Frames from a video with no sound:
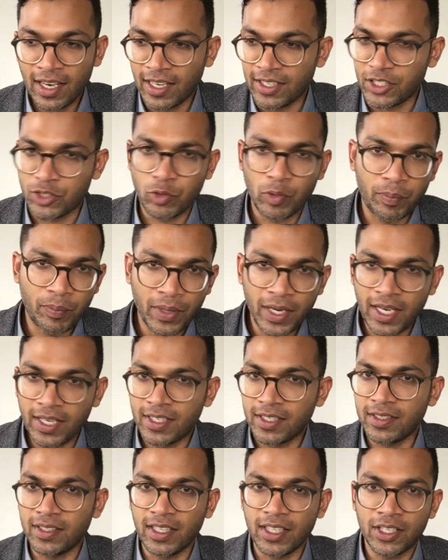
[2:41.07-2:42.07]
and just
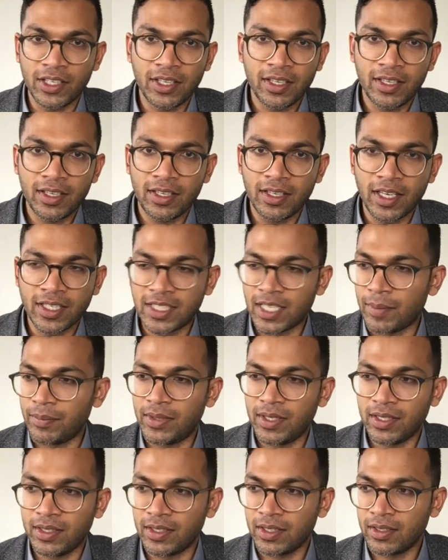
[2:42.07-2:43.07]
repeatedly
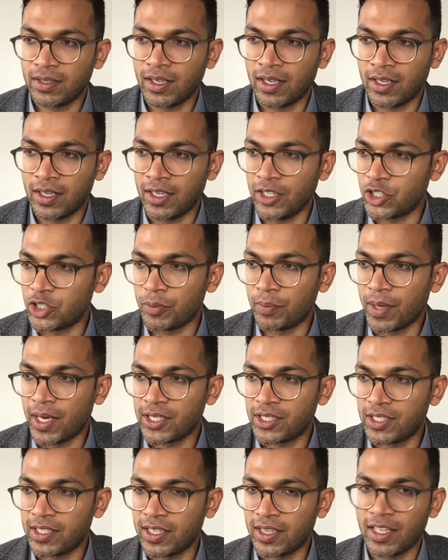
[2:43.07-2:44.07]
attempting an
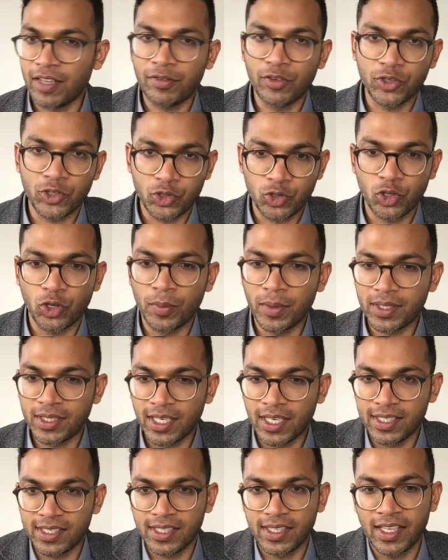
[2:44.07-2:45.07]
intubation and therefore
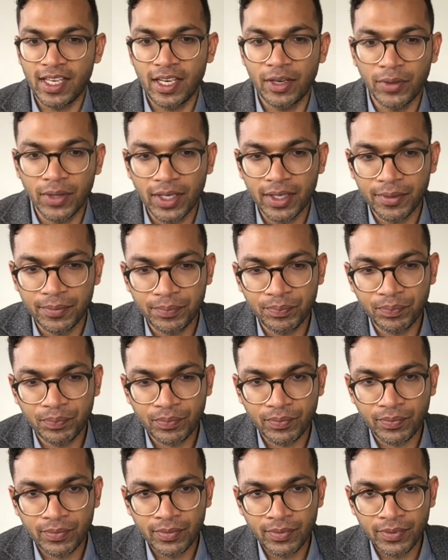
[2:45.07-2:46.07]
traumatizing the airway.
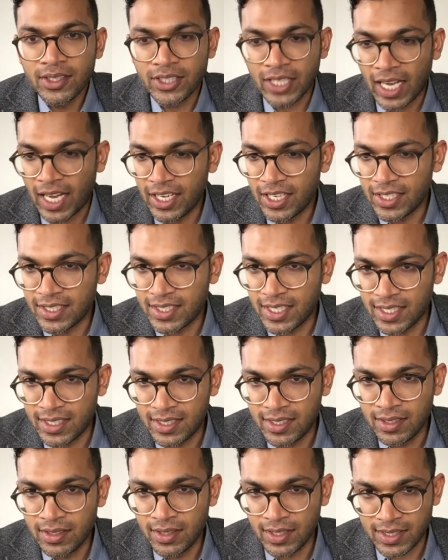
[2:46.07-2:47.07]
So how do you
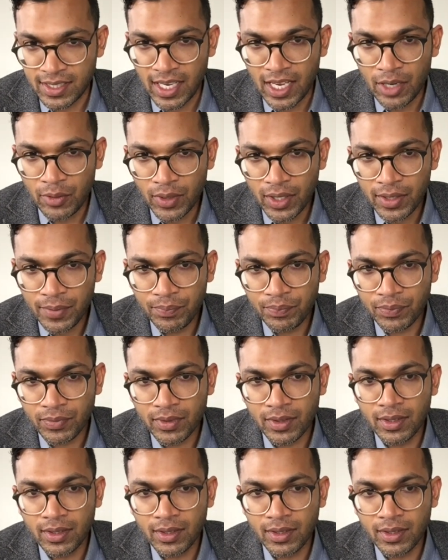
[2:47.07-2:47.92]
assess this airway?